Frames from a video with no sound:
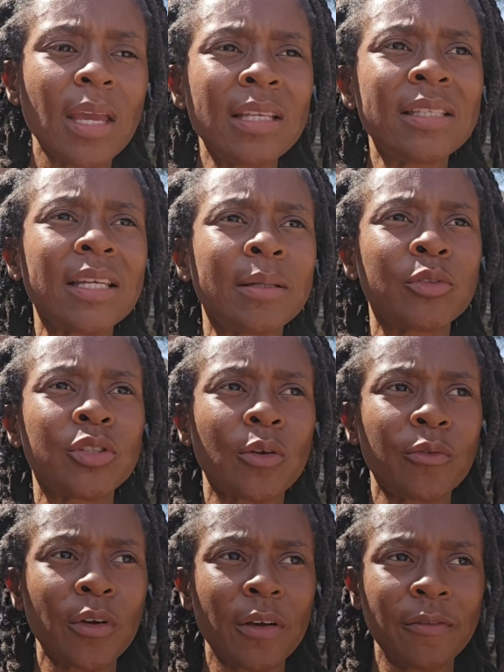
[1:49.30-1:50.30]
it seemed
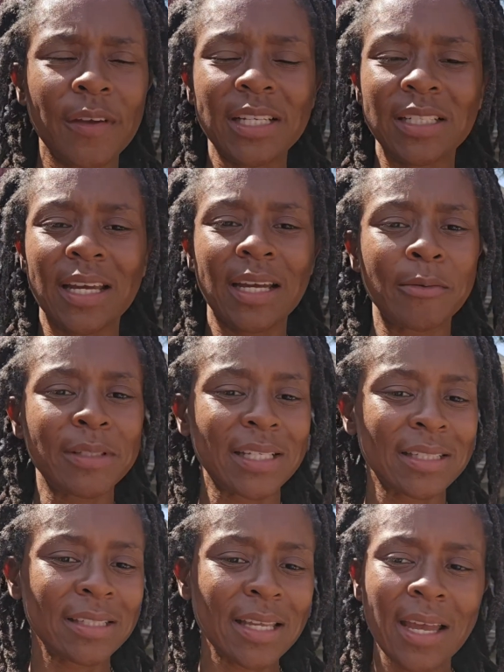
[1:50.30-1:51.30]
so far-fetched, like I was
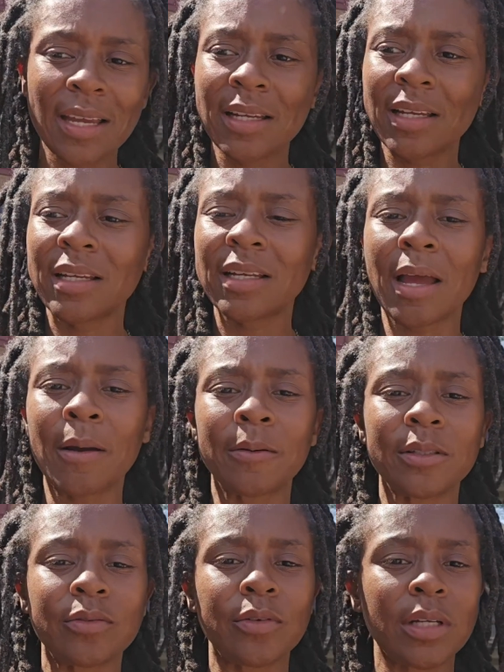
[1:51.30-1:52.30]
excited. I
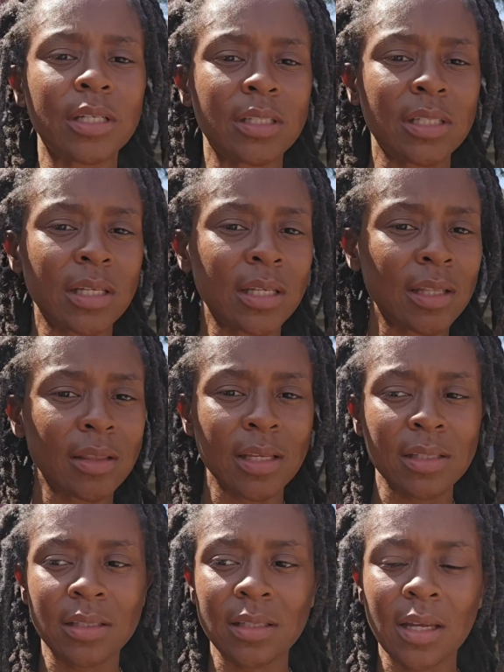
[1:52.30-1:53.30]
was ready to get
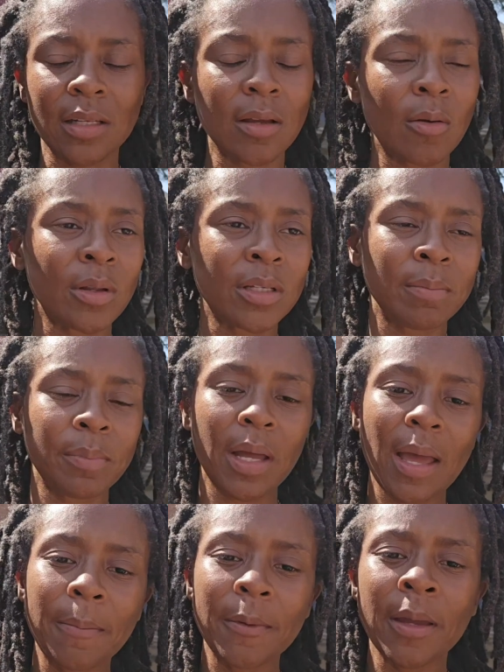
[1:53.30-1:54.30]
things done on and
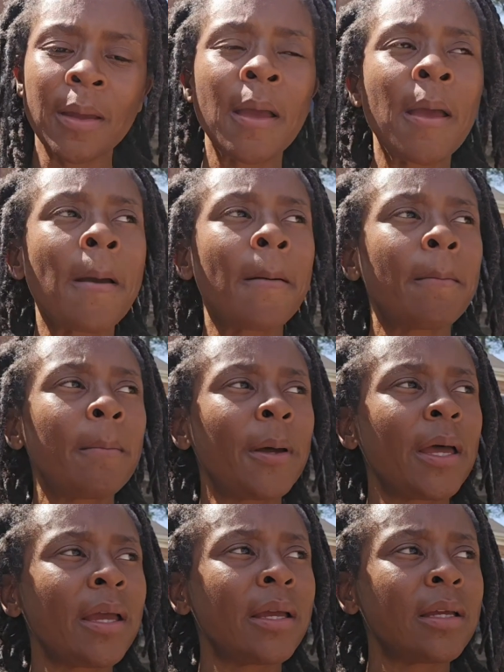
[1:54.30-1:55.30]
popping.
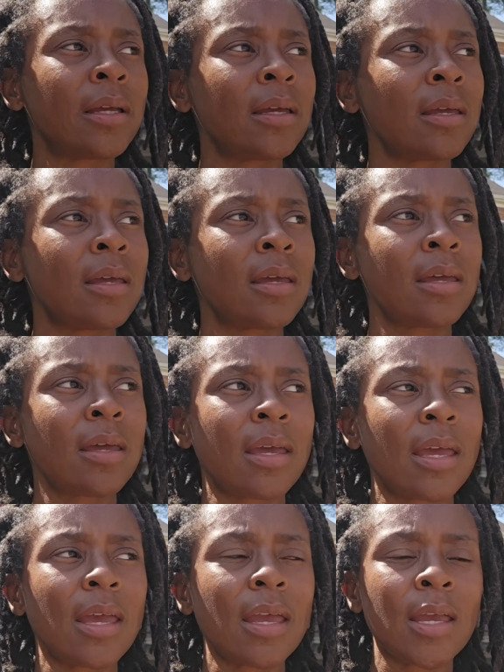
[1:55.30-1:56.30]
But
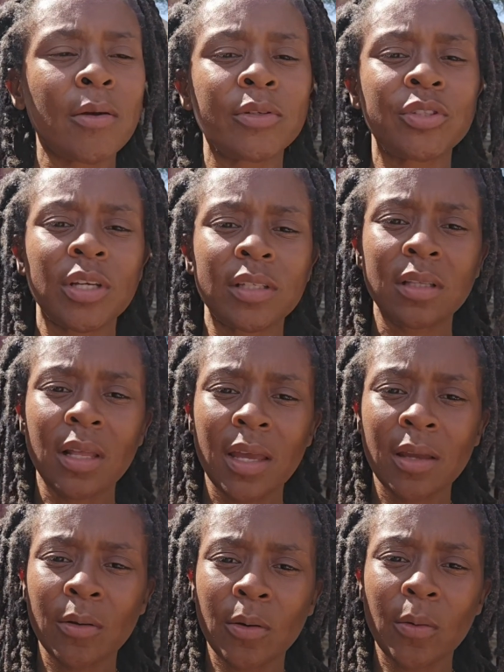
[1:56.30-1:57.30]
it was just
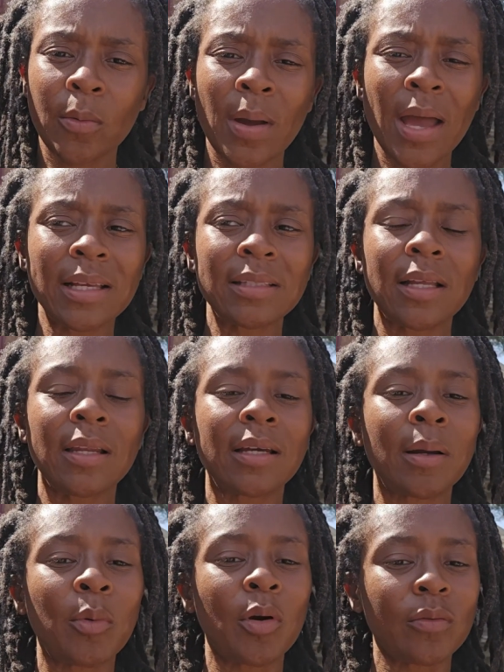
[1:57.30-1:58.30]
like, why I sound
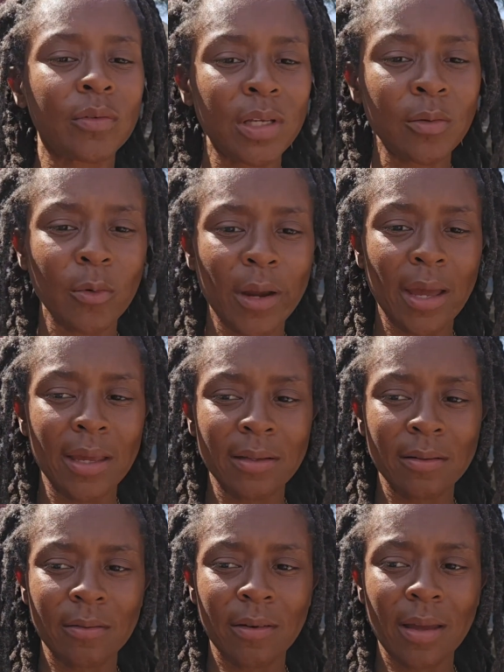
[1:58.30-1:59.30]
like I'm on
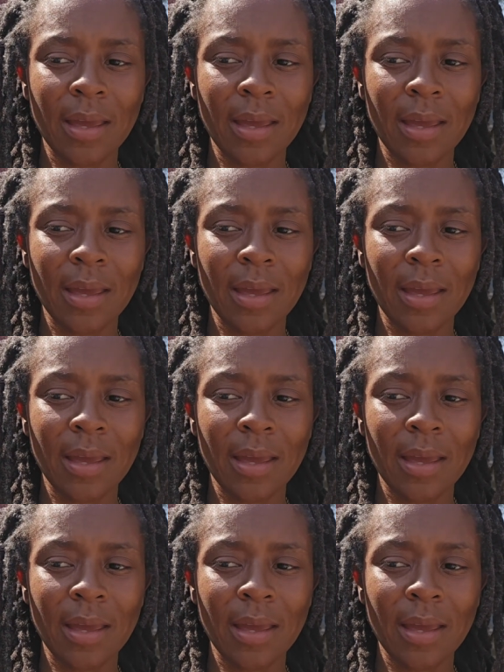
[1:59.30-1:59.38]
rewind,